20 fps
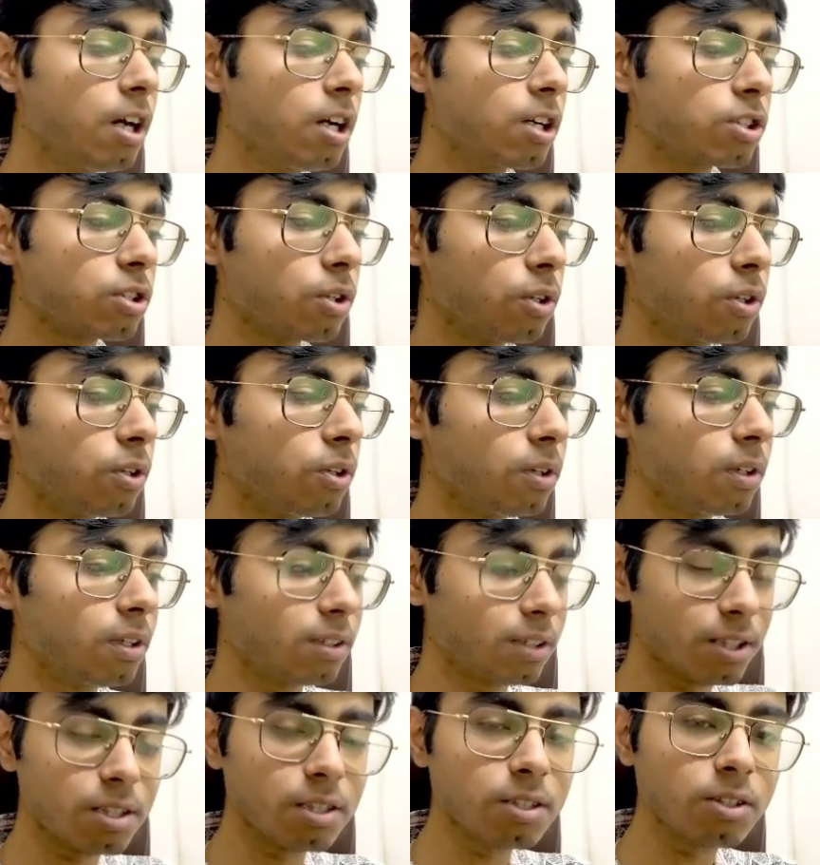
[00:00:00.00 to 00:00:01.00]
So
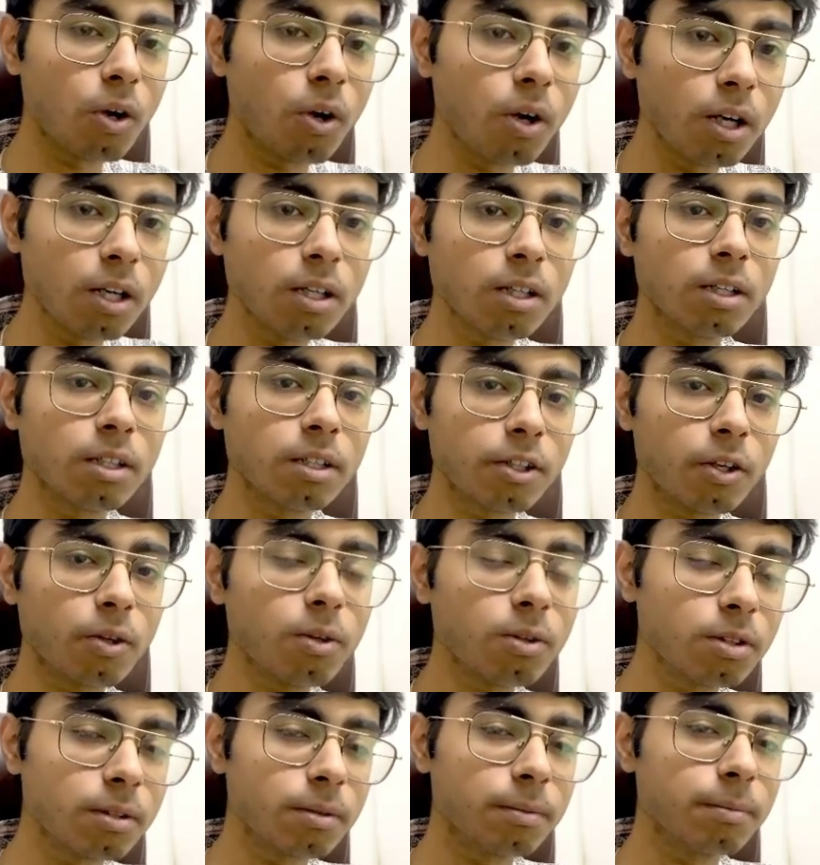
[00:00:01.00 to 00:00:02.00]
this is all, you
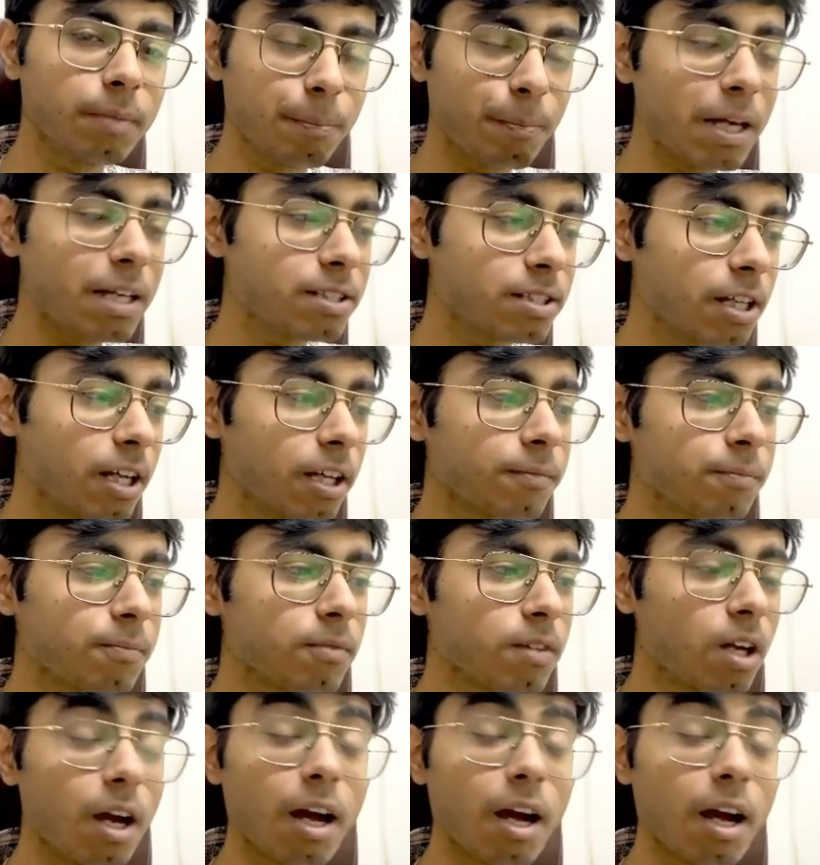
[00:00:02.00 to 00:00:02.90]
know, the basic.